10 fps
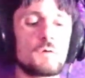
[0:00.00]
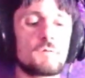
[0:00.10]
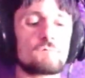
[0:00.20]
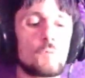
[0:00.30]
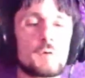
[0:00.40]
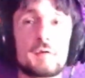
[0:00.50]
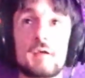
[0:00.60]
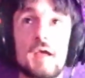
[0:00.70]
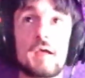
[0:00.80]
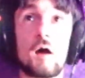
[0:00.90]

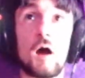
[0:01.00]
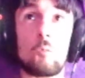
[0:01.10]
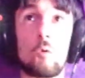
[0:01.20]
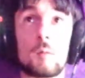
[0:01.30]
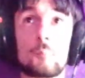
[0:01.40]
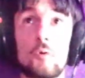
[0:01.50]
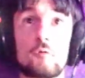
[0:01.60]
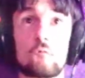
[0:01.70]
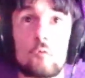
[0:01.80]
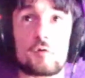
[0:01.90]
40K, I want to play
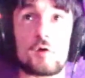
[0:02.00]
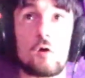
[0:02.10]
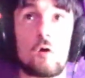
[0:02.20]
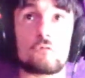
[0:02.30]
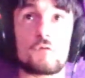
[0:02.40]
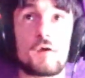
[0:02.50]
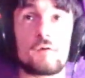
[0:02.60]
40K all day,